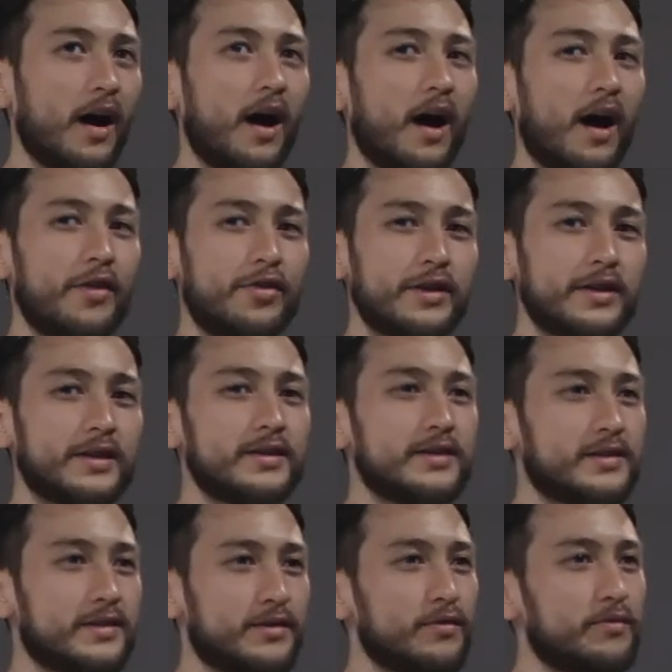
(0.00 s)
I think
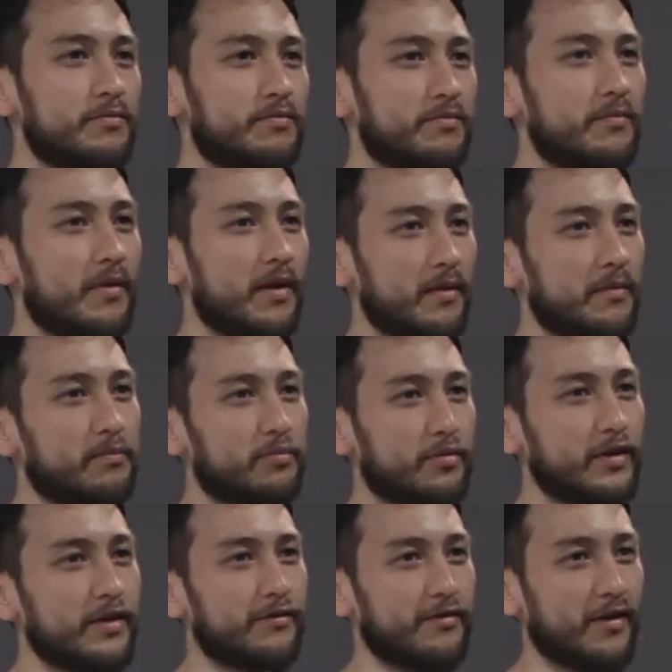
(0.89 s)
it's still
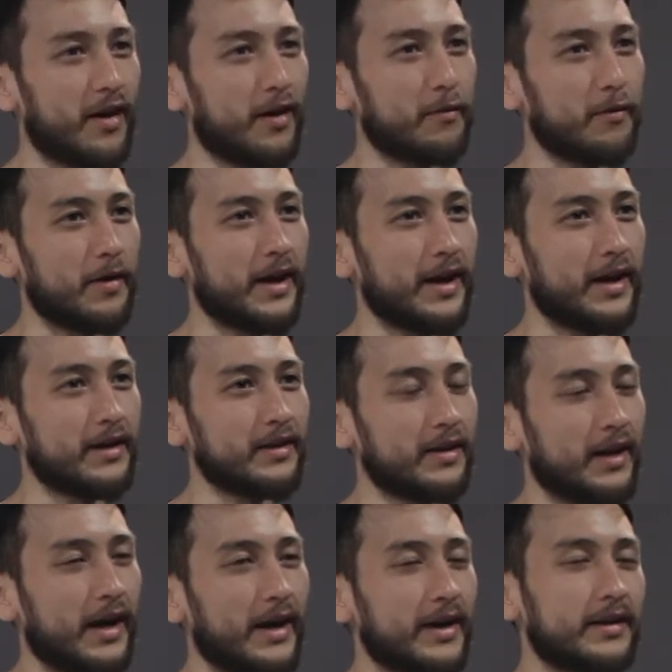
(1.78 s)
pretty far away,
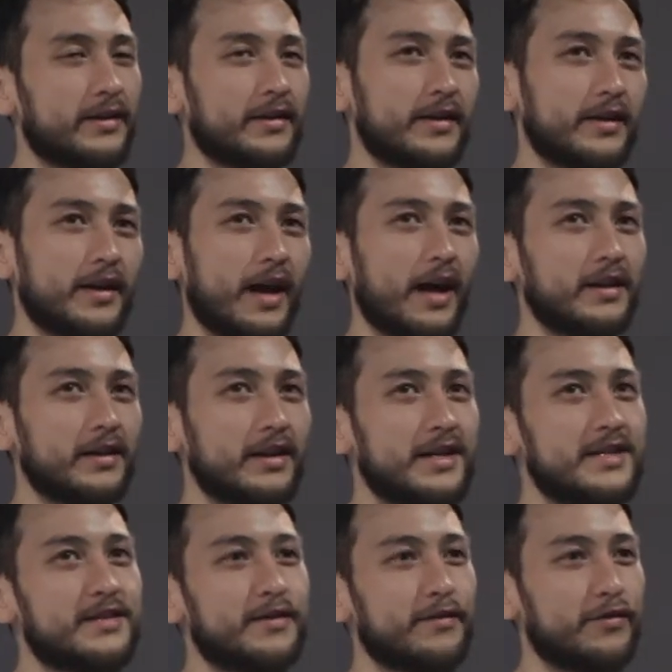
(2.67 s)
like at
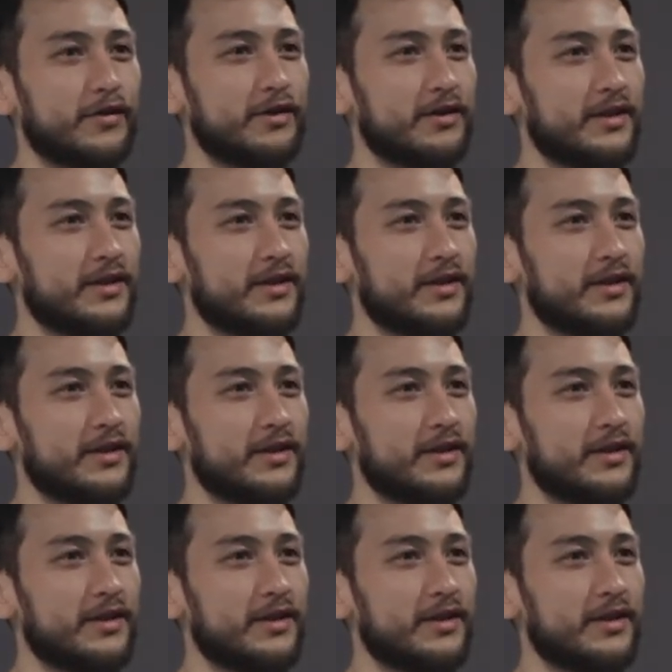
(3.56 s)
least a few